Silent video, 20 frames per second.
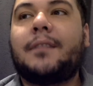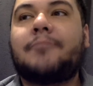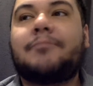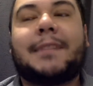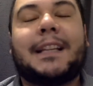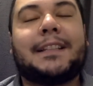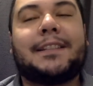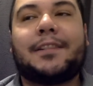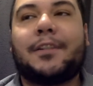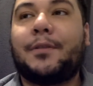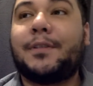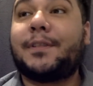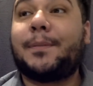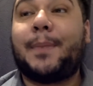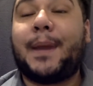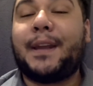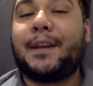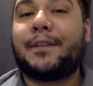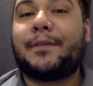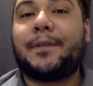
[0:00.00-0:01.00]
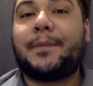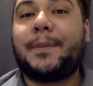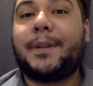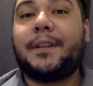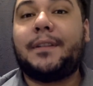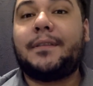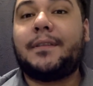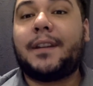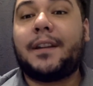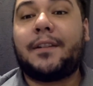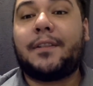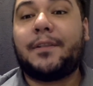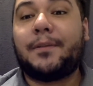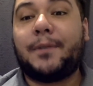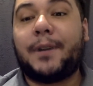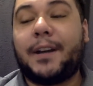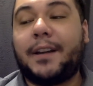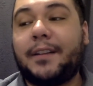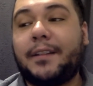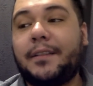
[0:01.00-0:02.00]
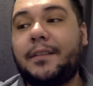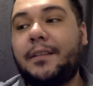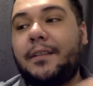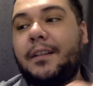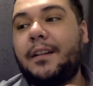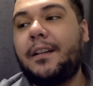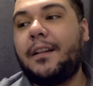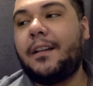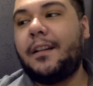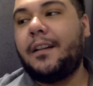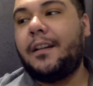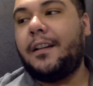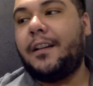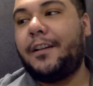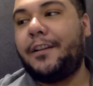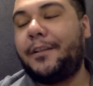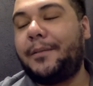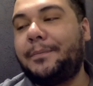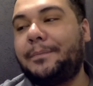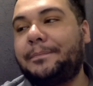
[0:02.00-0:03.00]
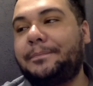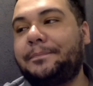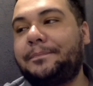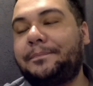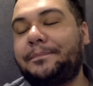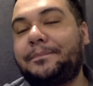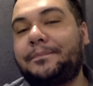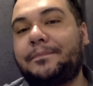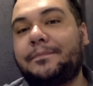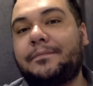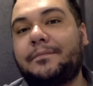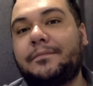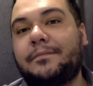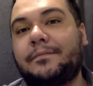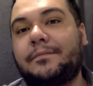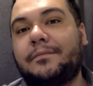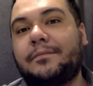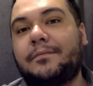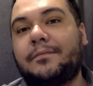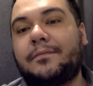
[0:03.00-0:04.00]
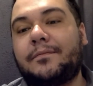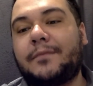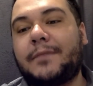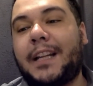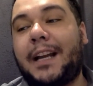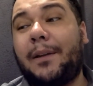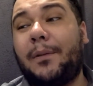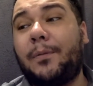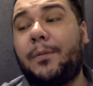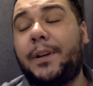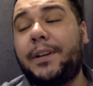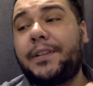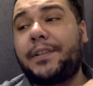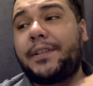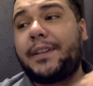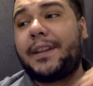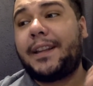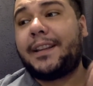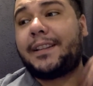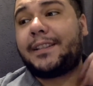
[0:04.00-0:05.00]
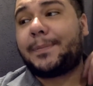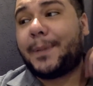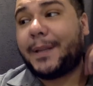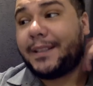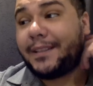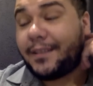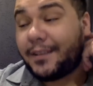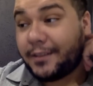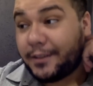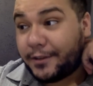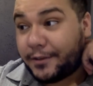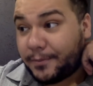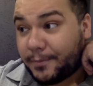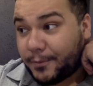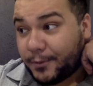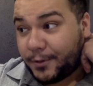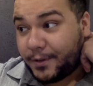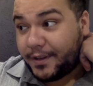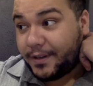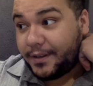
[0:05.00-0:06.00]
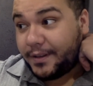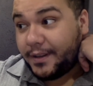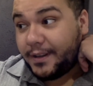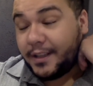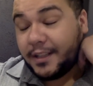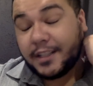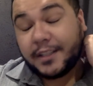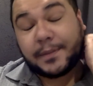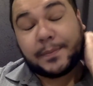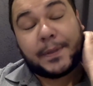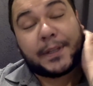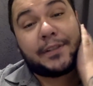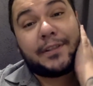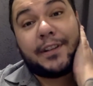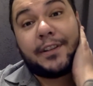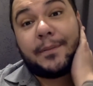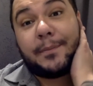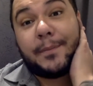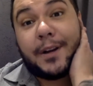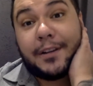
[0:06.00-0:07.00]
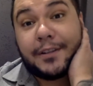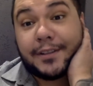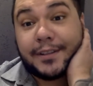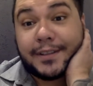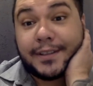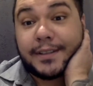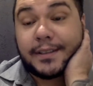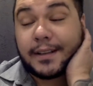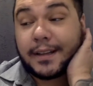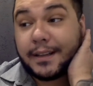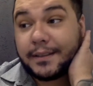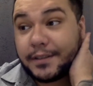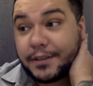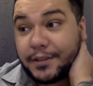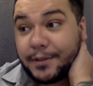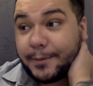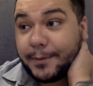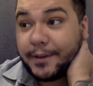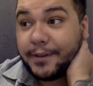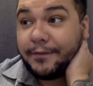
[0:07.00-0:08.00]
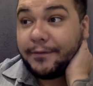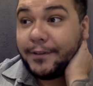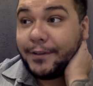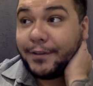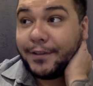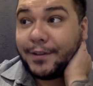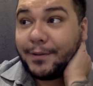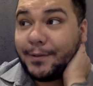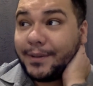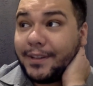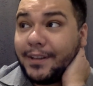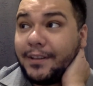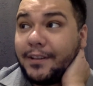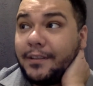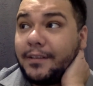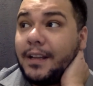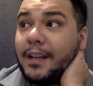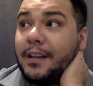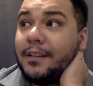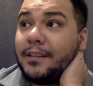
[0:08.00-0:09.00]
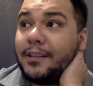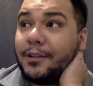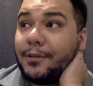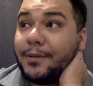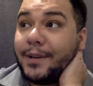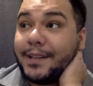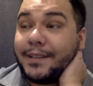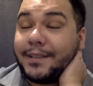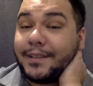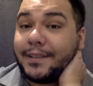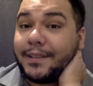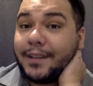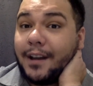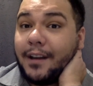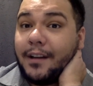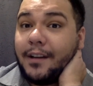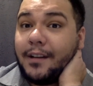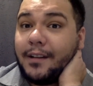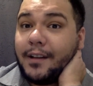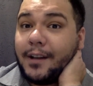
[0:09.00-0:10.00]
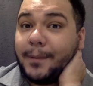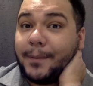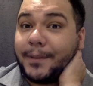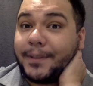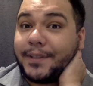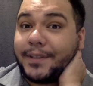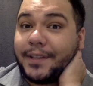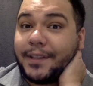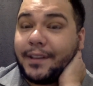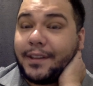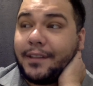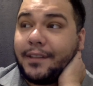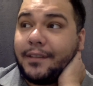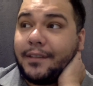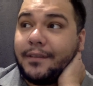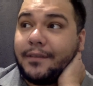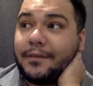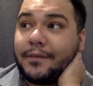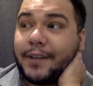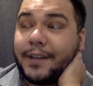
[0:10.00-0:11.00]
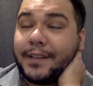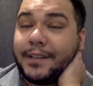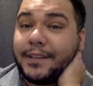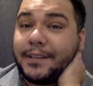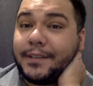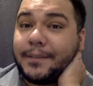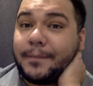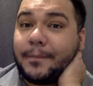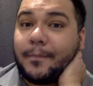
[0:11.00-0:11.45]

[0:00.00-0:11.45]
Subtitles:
That's always a banger for me. I don't know why. I wish they explained it a little more, especially in the manga, because it gets super confusing with the lower and upper sixth ranks.